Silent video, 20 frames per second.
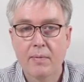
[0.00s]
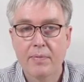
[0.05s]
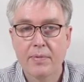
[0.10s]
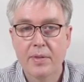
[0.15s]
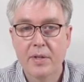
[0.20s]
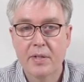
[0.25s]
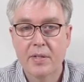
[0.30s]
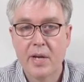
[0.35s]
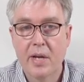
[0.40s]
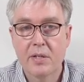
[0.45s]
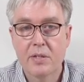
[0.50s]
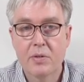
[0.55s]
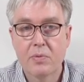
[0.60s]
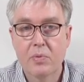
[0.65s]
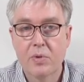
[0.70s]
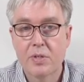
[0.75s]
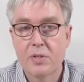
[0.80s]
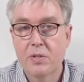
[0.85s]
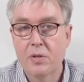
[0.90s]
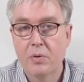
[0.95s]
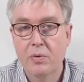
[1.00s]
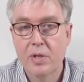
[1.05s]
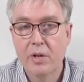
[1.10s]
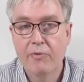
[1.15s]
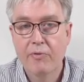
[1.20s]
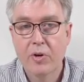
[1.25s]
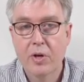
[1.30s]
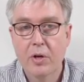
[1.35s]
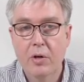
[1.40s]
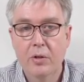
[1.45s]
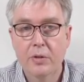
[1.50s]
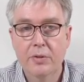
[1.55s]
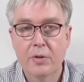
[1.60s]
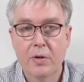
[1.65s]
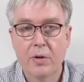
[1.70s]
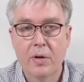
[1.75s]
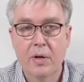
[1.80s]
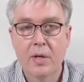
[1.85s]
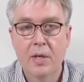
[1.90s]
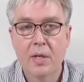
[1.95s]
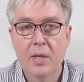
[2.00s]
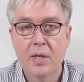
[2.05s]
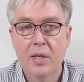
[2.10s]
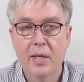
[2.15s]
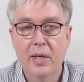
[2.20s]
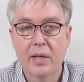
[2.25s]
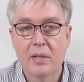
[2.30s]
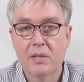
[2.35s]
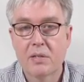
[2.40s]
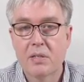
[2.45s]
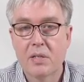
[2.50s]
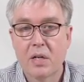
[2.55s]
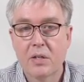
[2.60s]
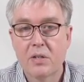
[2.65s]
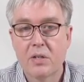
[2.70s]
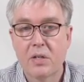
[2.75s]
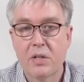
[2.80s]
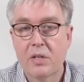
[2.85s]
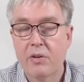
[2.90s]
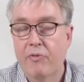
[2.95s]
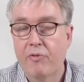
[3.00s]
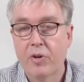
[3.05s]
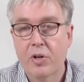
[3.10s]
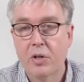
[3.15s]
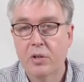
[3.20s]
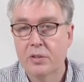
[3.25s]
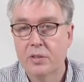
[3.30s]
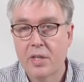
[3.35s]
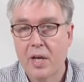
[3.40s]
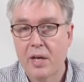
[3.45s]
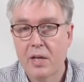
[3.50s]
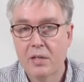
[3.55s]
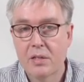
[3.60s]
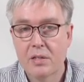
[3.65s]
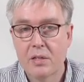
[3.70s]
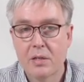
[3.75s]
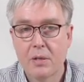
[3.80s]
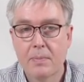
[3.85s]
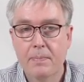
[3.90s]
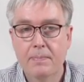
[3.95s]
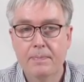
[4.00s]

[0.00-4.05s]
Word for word: The test was so difficult, or it's such a difficult test.